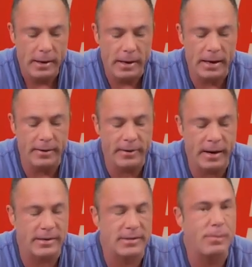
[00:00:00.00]
is it
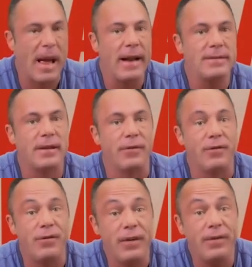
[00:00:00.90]
expands to
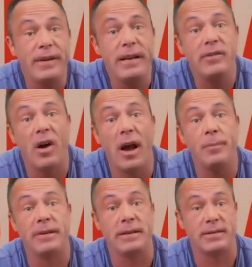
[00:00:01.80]
50
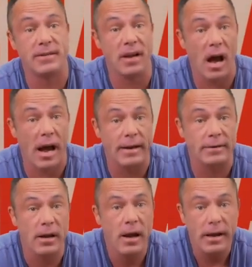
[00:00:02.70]
times its size